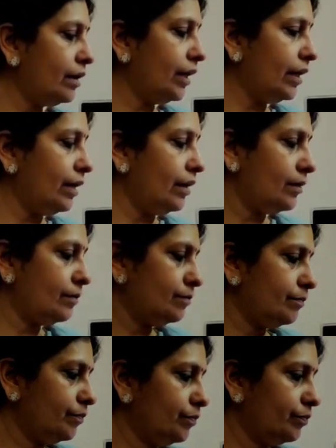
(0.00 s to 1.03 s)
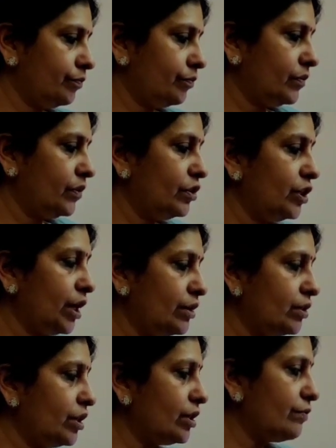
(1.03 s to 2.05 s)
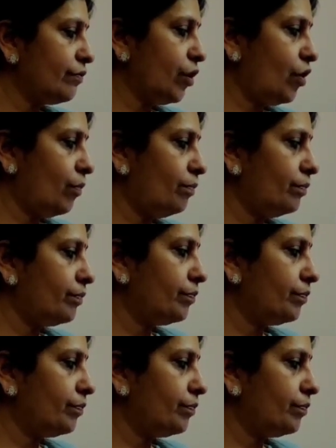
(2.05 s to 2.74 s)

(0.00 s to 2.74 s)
nail changes from